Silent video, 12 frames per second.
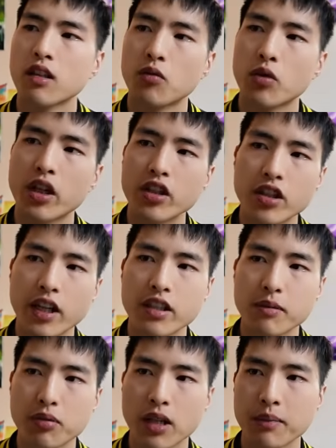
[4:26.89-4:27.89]
We can change
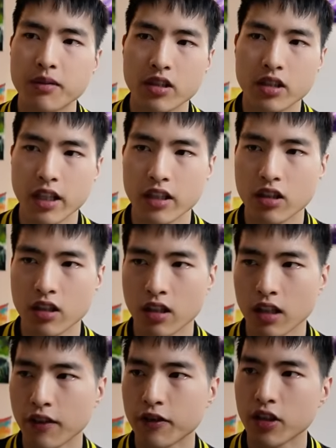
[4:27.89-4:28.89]
the prompt and settings on the
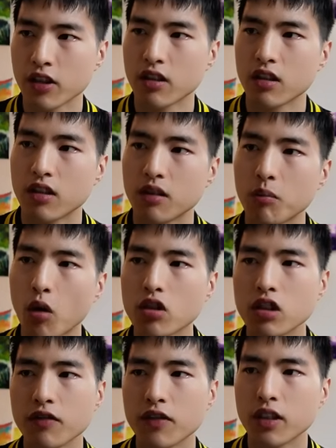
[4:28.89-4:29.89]
left here.
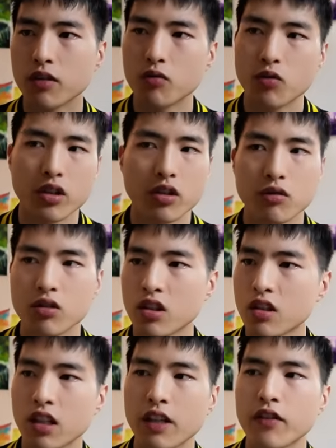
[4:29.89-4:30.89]
Most of it we'll
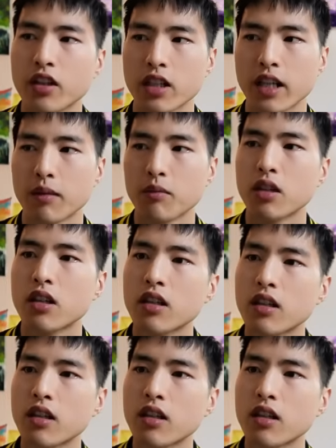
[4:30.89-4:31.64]
just leave the same.